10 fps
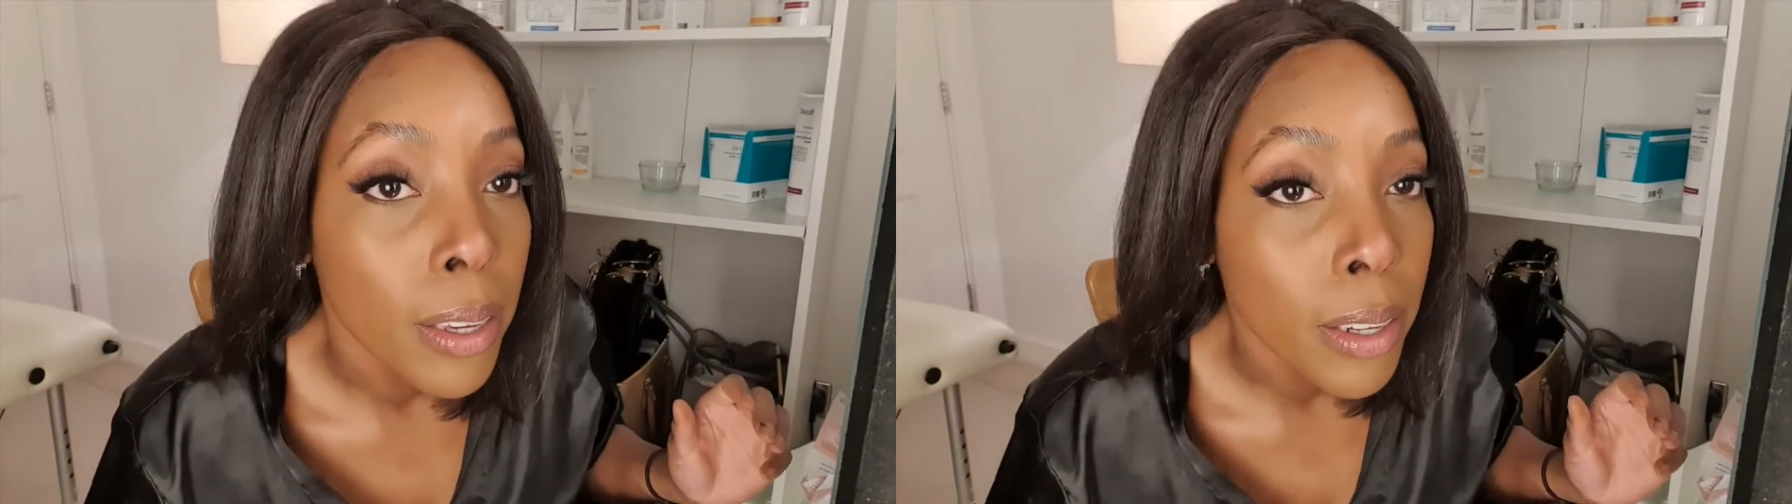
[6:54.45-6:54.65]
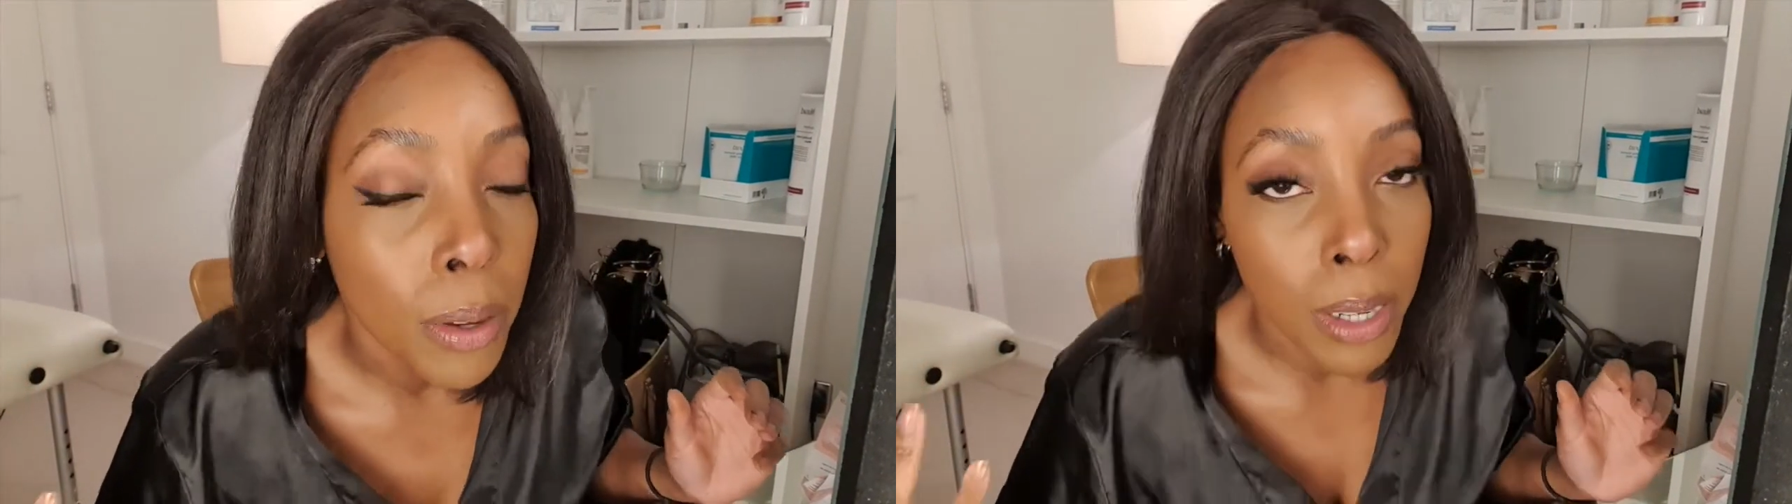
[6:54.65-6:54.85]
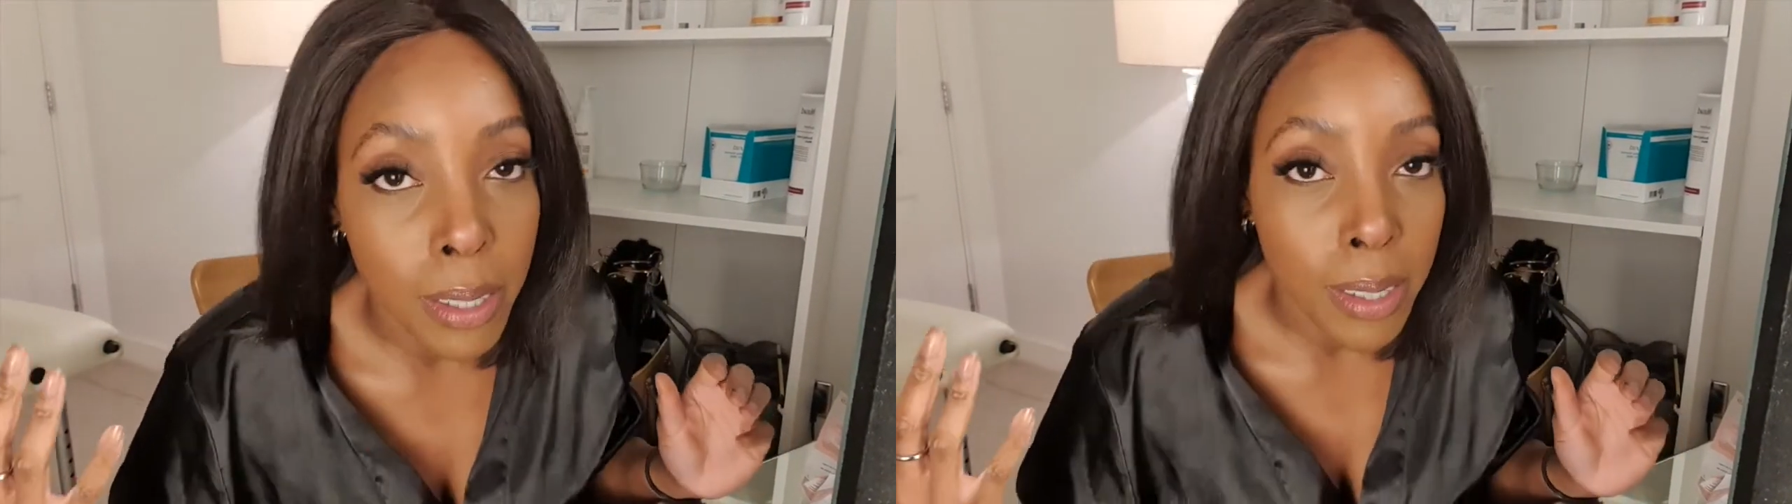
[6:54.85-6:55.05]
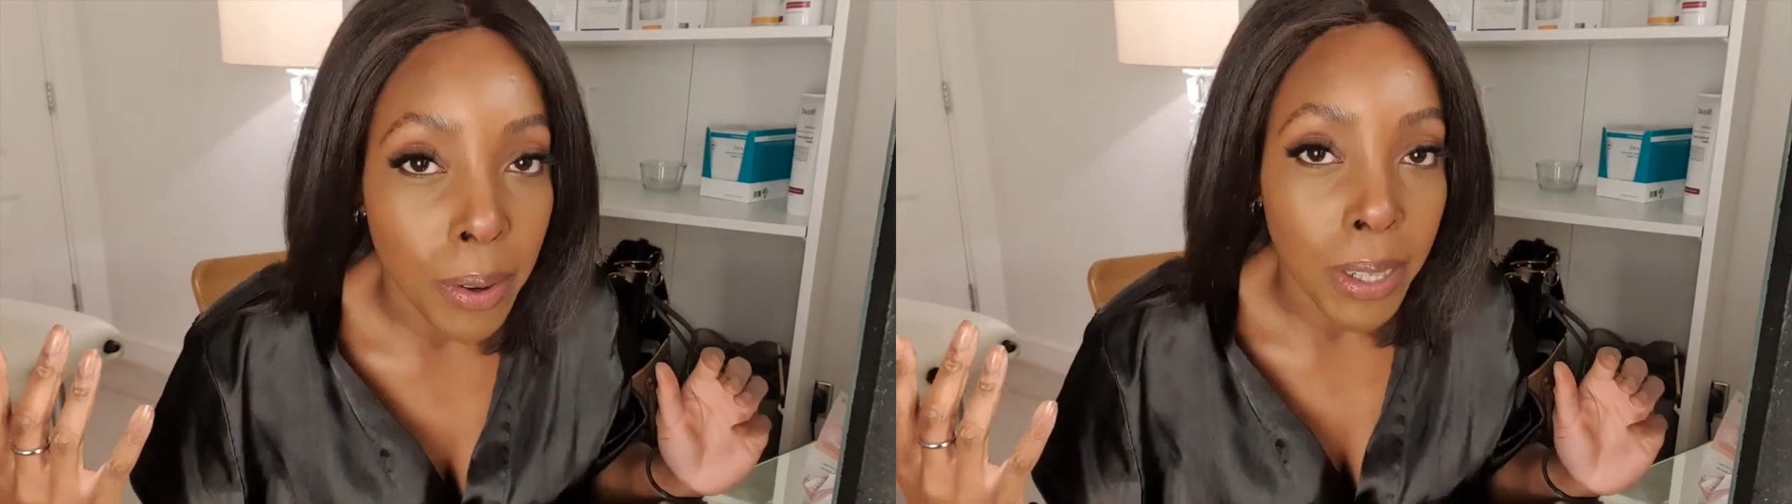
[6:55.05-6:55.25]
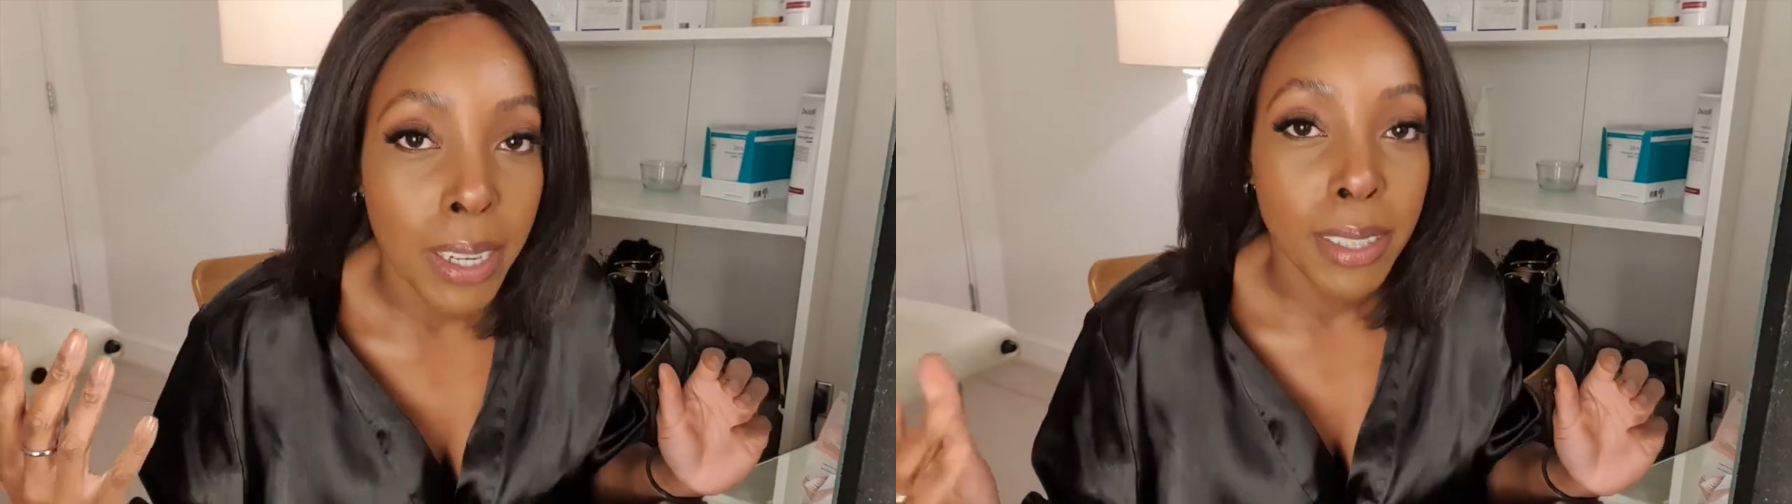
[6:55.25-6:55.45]
you don't
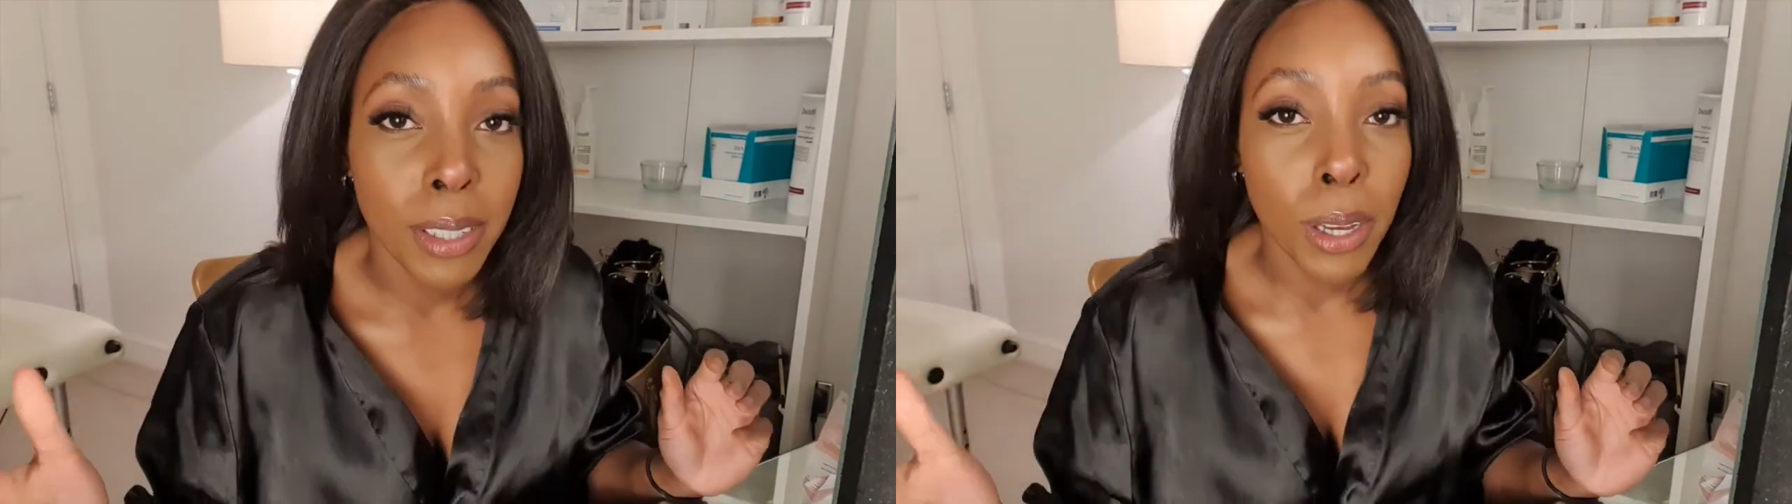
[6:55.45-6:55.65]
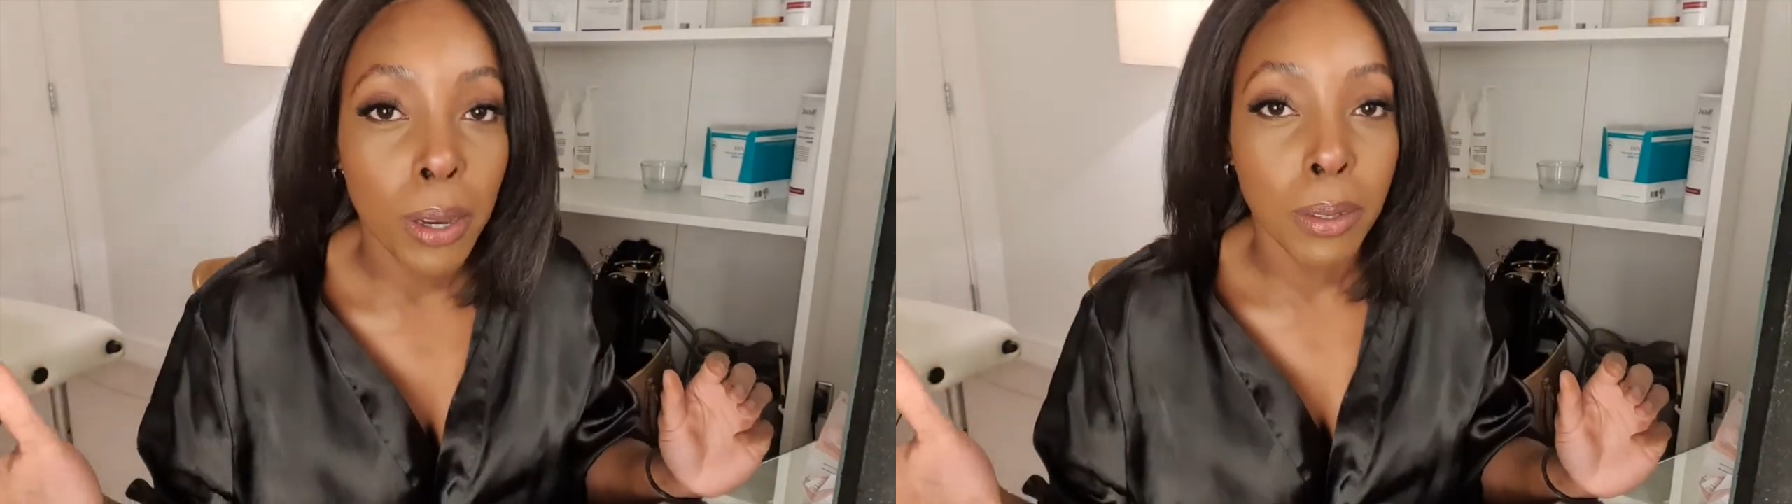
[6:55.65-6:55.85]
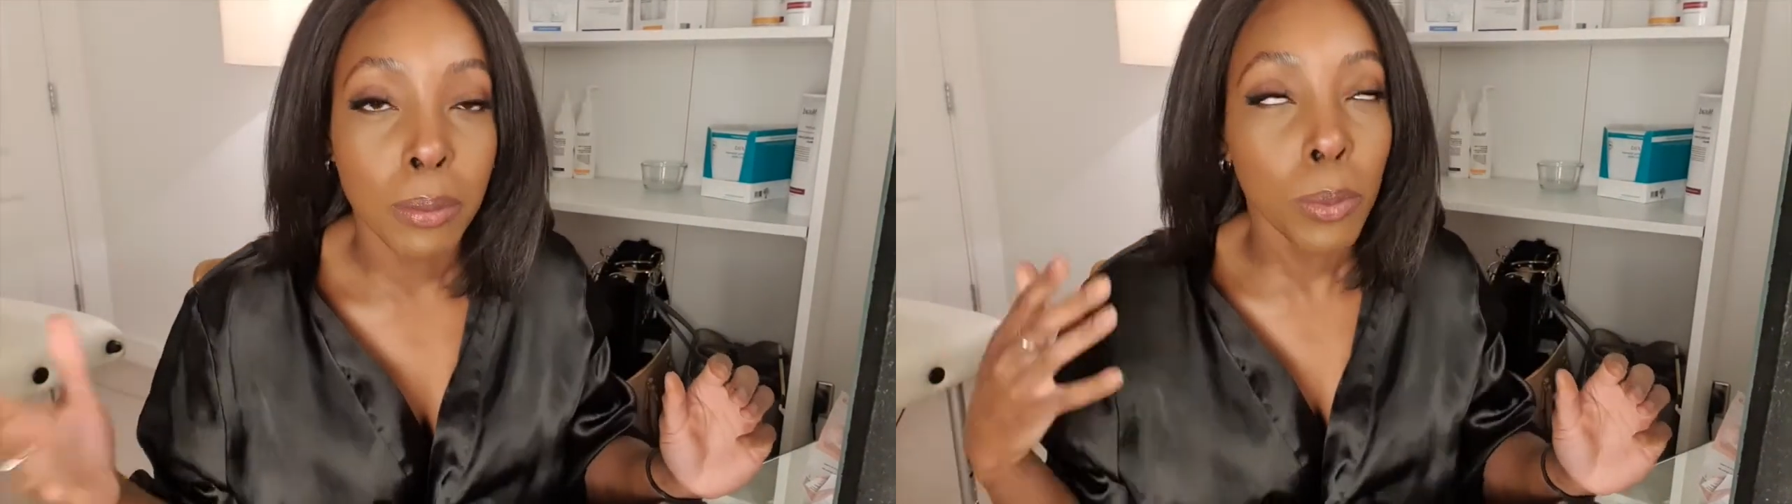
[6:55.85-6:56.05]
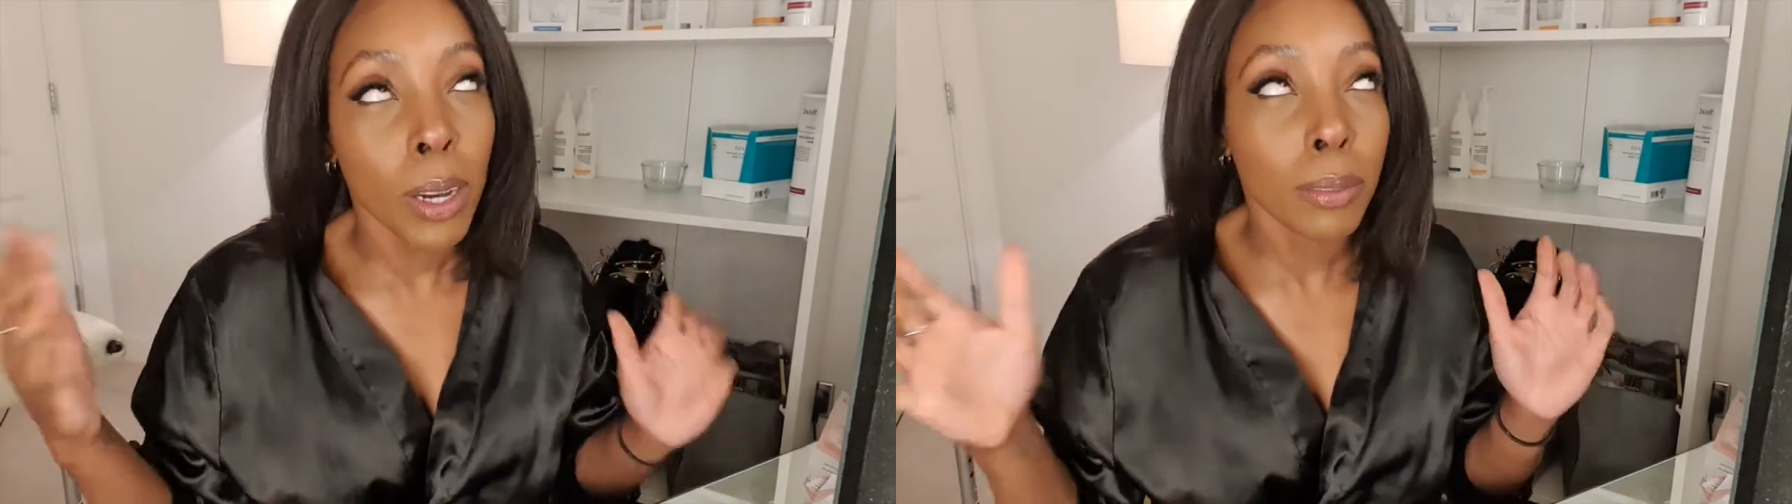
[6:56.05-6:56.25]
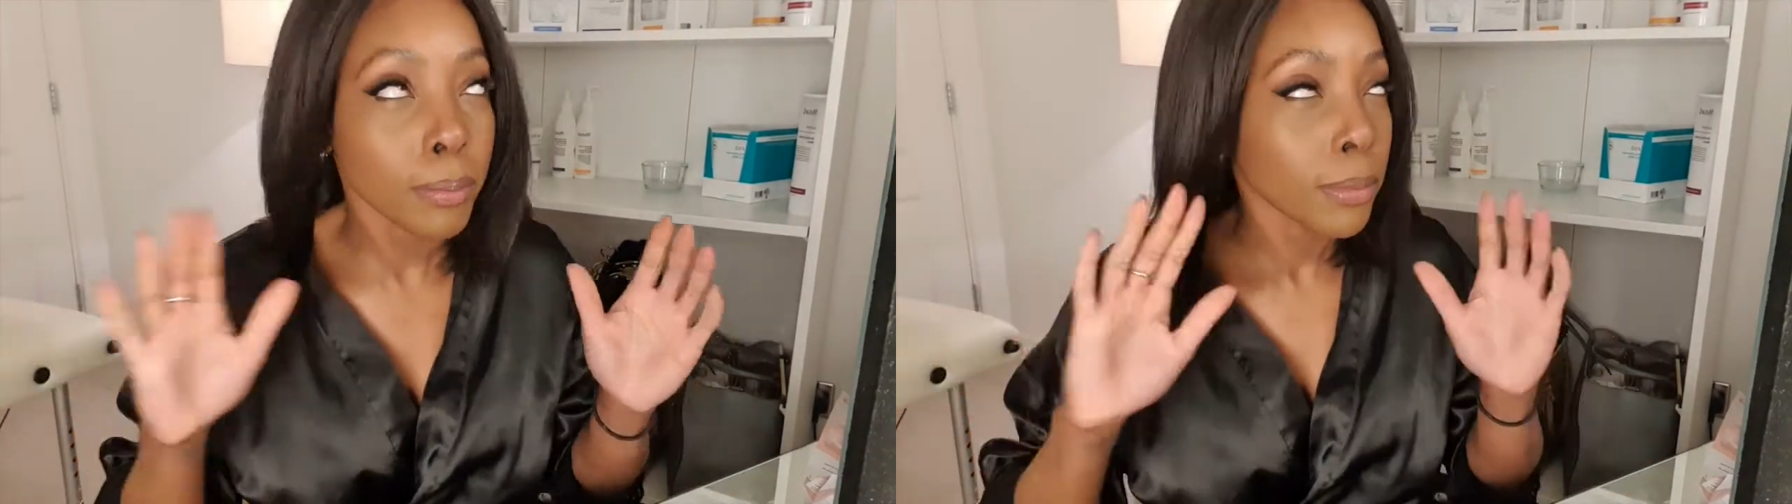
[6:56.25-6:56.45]
necessarily need to go,
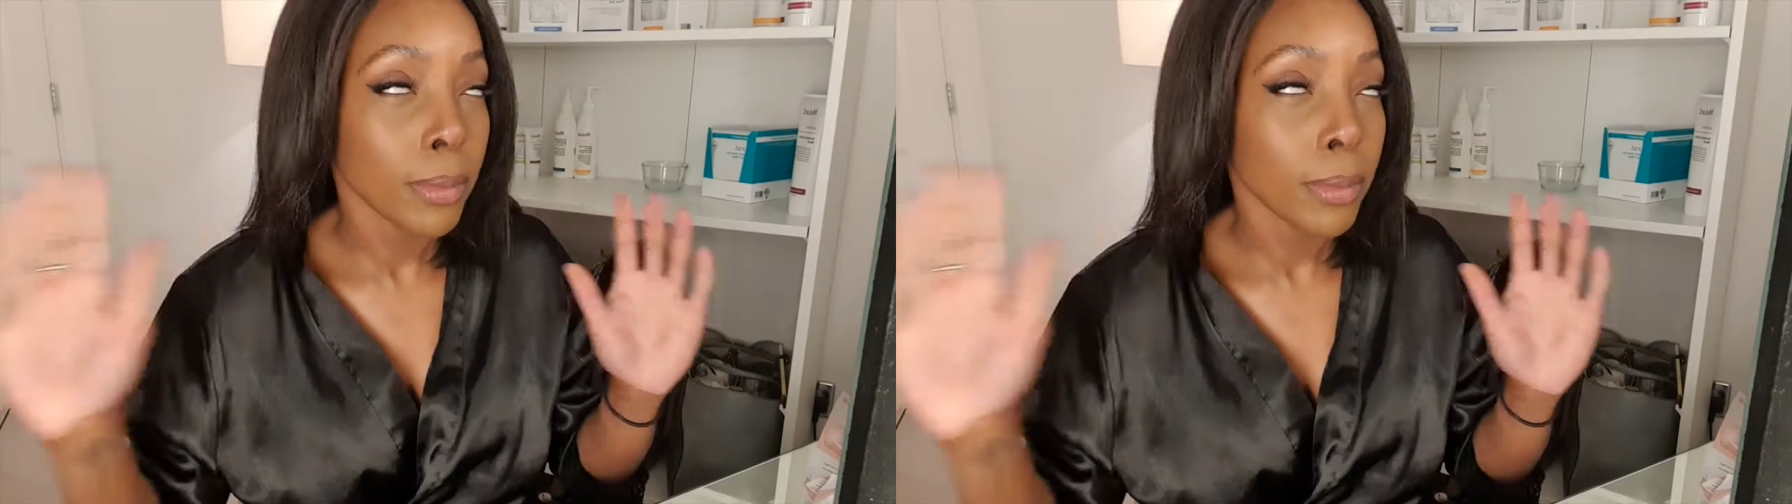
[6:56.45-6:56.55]
well,